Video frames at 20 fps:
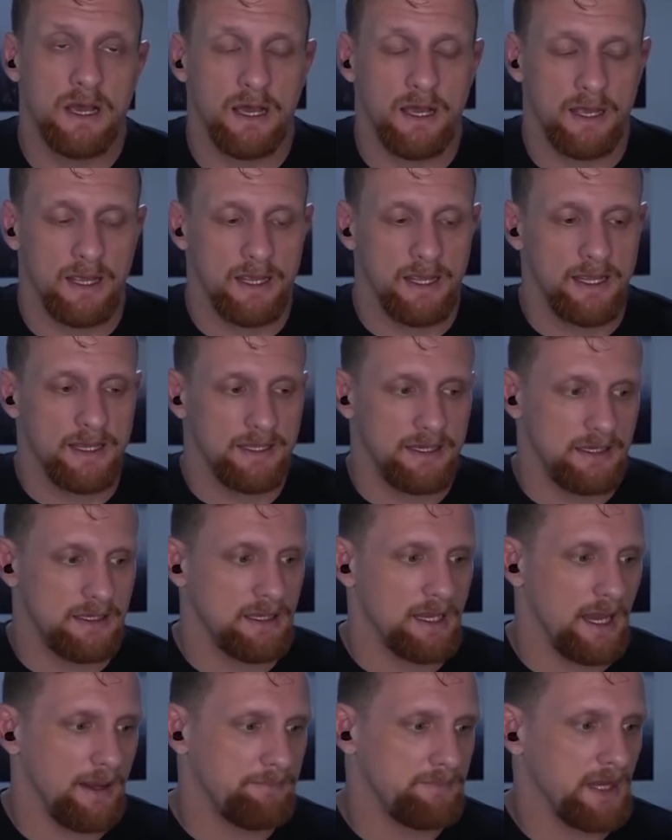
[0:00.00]
Uh,
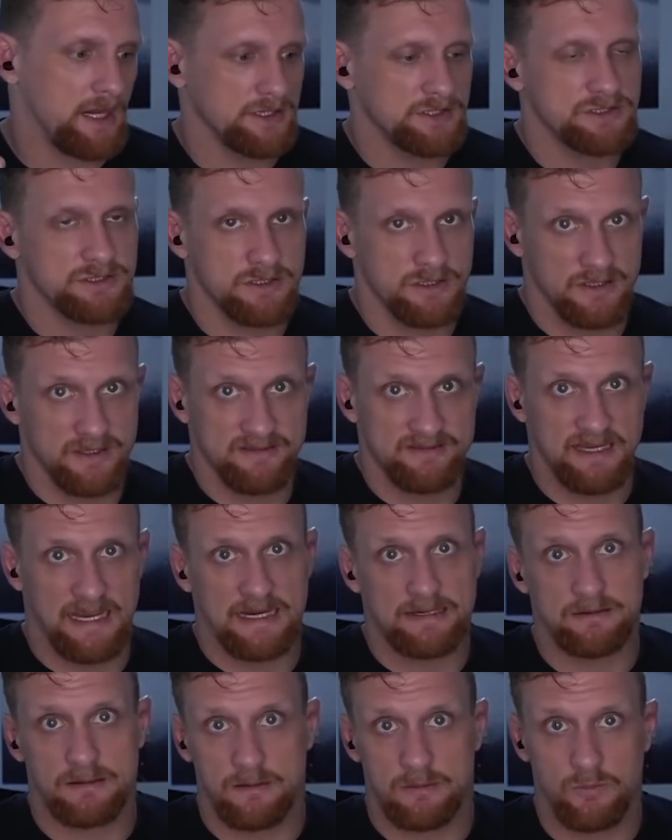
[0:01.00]
and I'm not sure
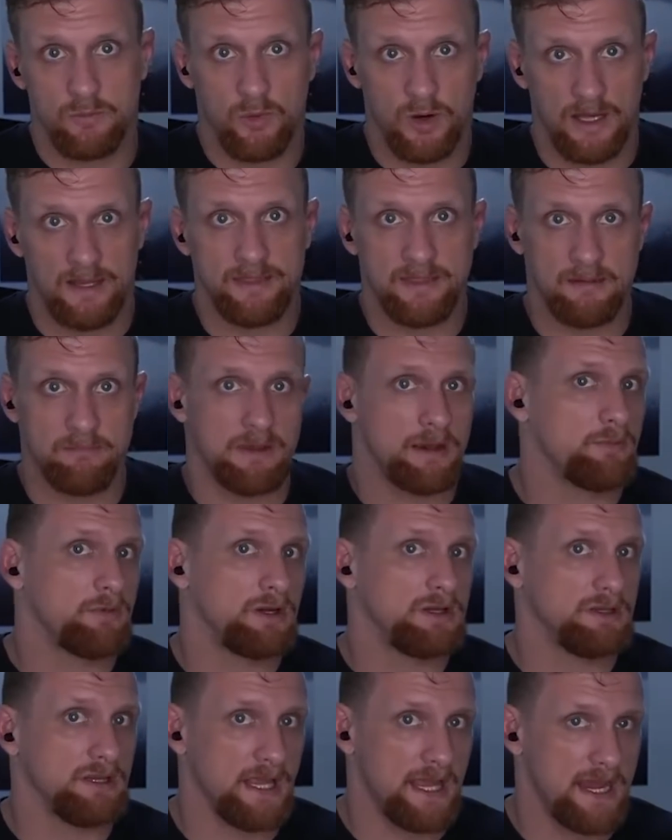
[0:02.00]
exactly what the
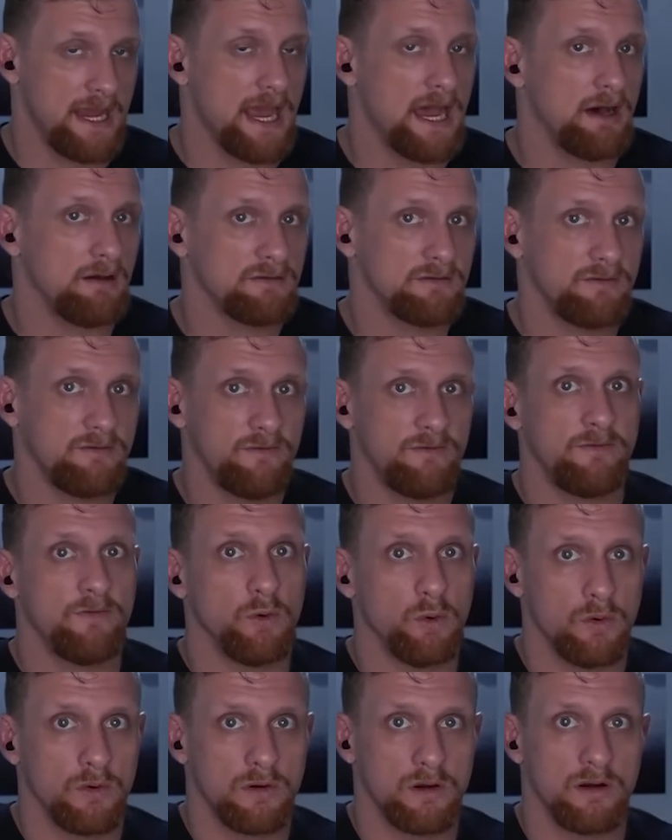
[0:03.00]
memory layout
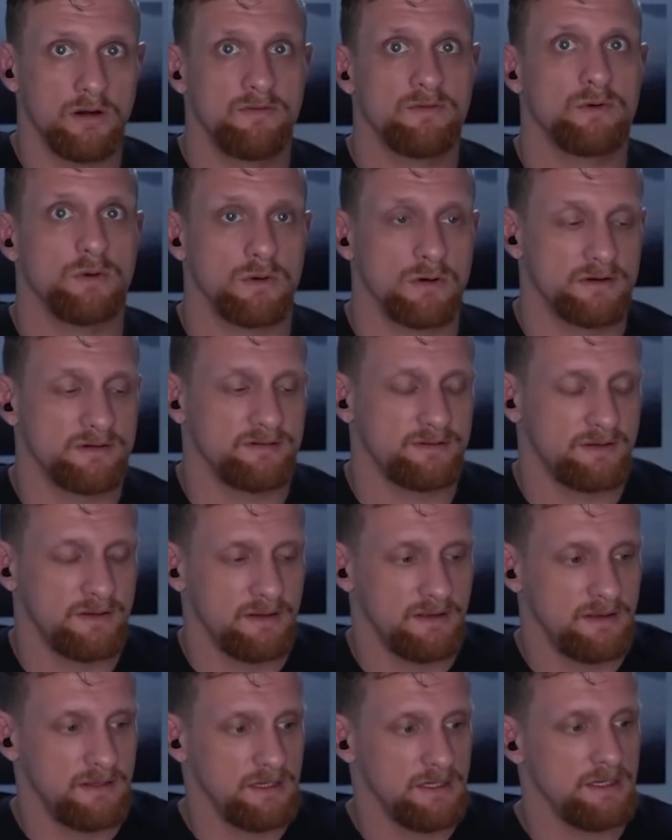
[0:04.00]
for, of course,
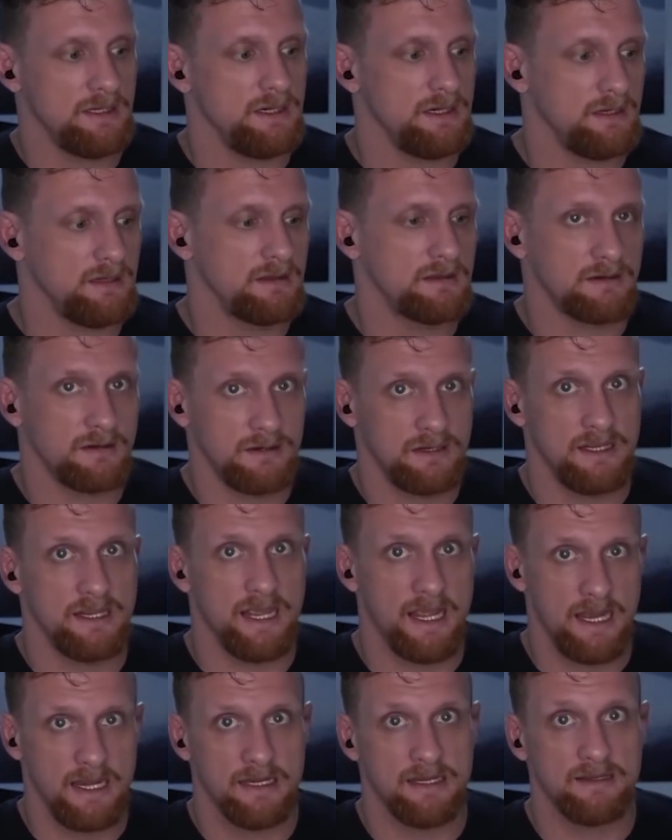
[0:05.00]
the
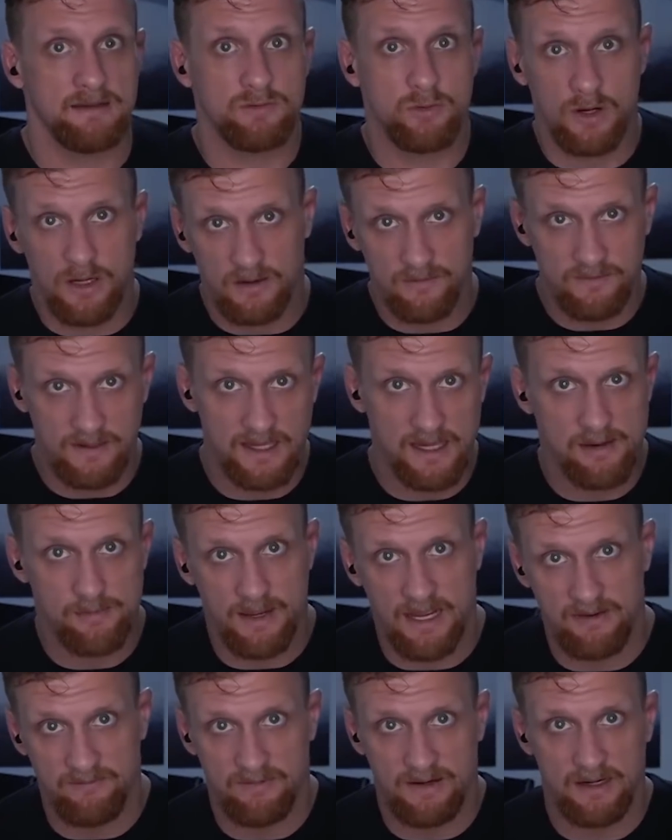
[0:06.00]
3080 12
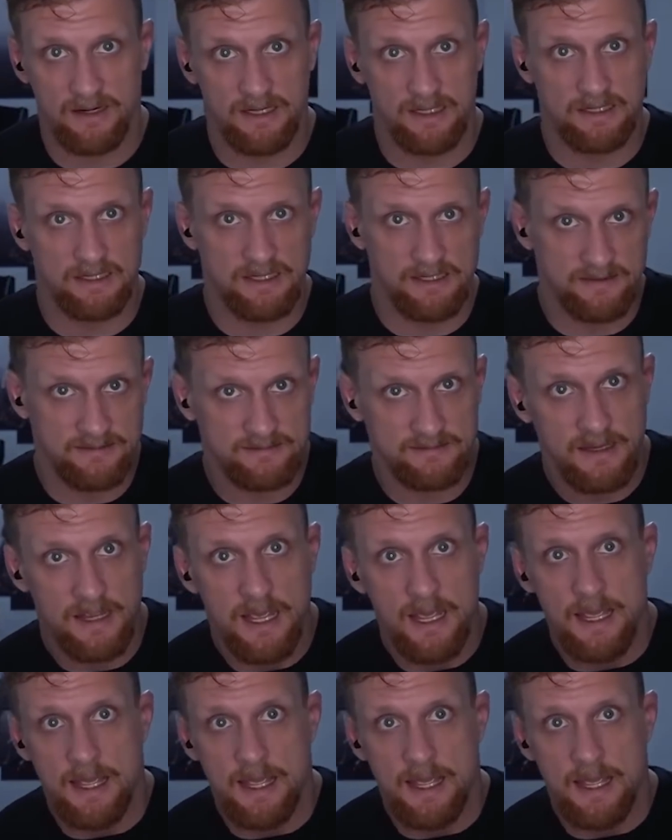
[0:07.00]
gigabyte variant is